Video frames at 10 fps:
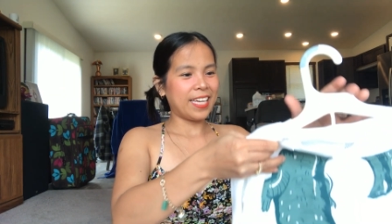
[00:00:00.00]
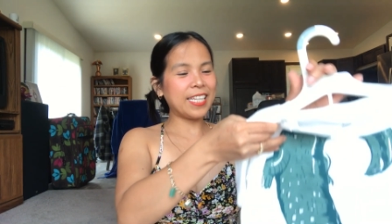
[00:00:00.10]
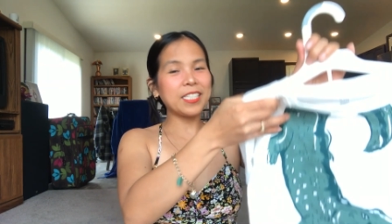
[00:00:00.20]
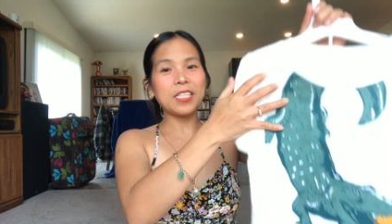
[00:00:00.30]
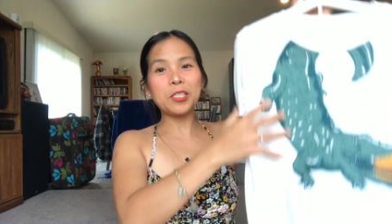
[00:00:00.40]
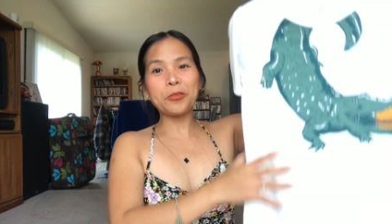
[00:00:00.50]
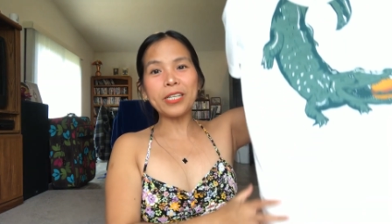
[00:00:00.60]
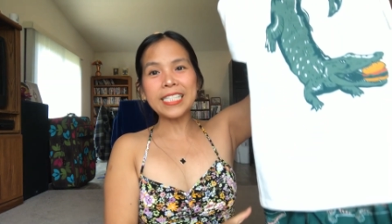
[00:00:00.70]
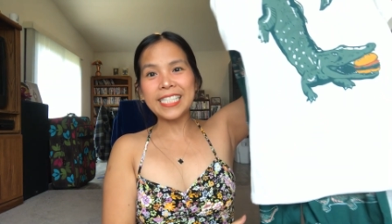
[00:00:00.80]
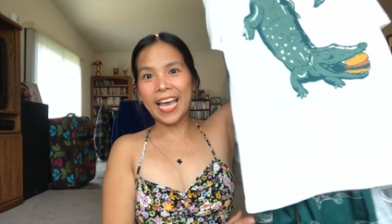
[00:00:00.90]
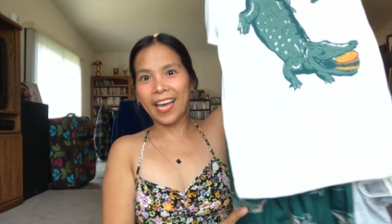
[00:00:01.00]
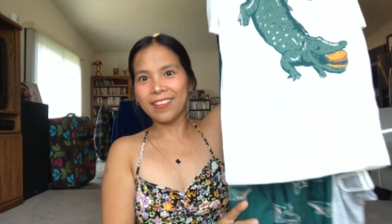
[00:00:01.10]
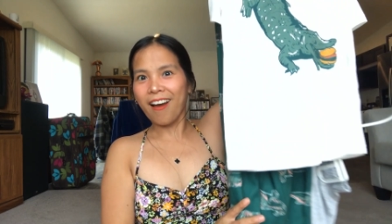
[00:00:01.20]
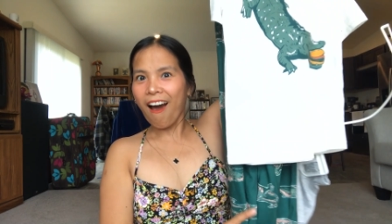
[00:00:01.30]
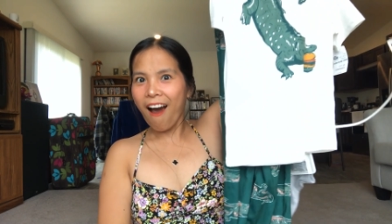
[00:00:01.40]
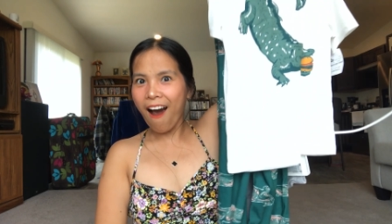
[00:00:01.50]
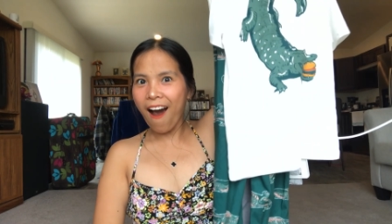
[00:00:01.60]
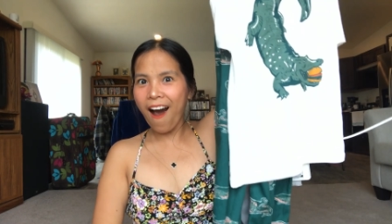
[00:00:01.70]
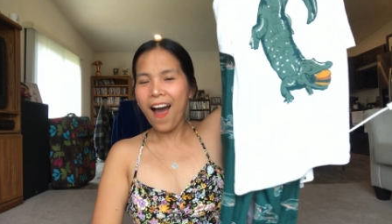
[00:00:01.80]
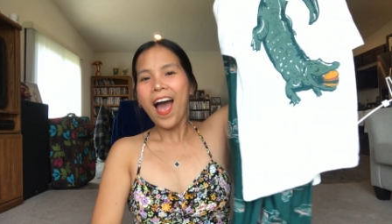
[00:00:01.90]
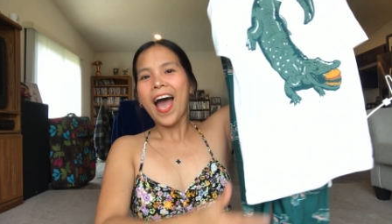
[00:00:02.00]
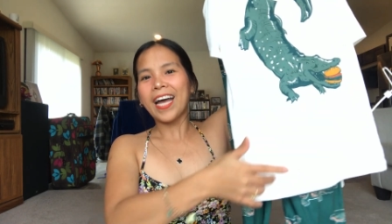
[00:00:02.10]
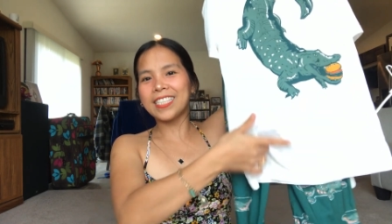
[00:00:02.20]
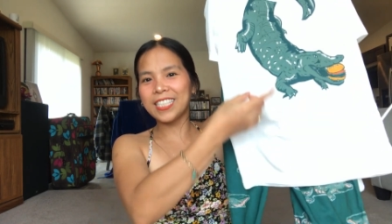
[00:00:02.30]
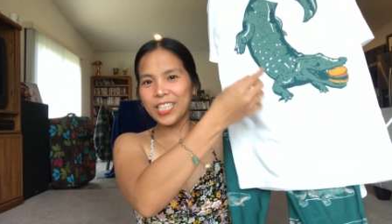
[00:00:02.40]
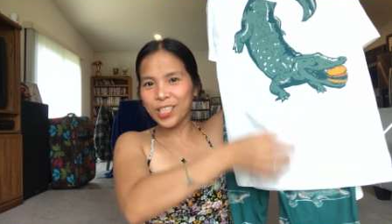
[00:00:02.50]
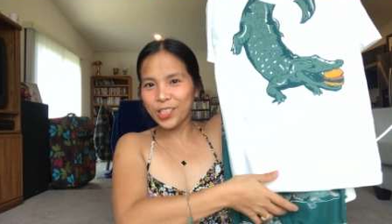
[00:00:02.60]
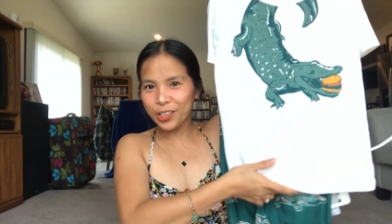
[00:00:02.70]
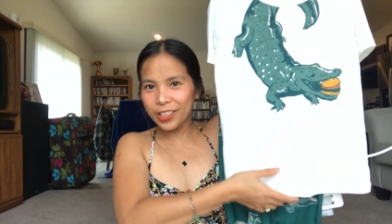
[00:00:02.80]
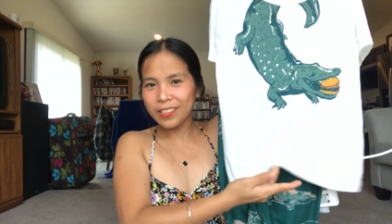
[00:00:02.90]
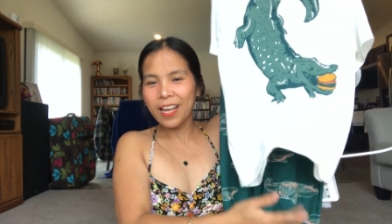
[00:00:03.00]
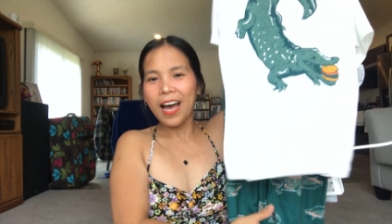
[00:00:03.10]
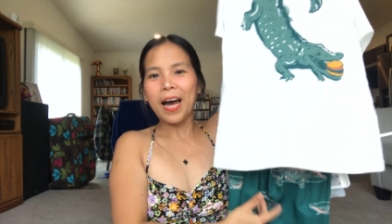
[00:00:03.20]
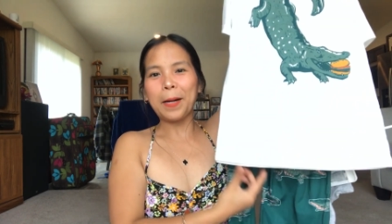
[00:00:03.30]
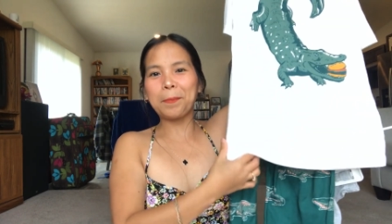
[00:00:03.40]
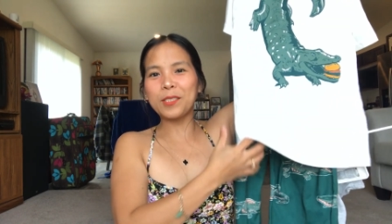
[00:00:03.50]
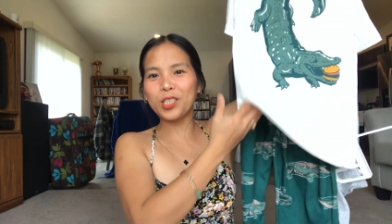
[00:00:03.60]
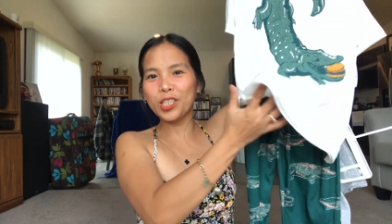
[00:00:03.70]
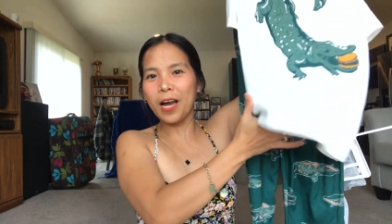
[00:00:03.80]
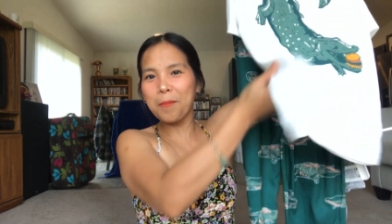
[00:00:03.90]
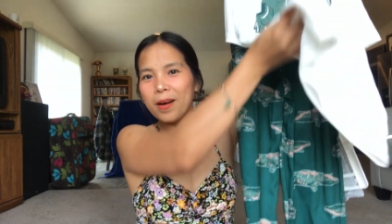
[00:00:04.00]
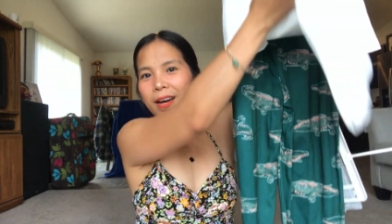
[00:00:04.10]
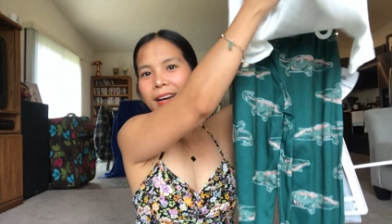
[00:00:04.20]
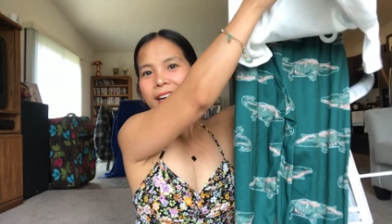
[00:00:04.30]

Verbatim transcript: it's a three set. Ah, a t-shirt, a pajama,